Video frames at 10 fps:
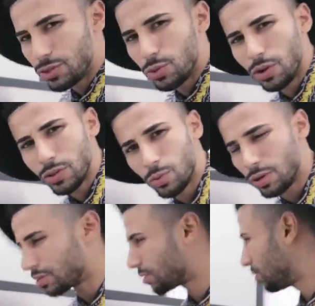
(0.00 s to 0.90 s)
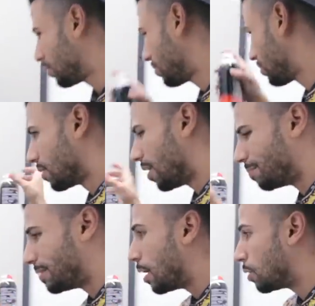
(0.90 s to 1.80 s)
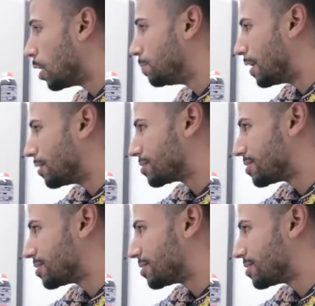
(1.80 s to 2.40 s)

do all the work, you know? Up, down, up, down the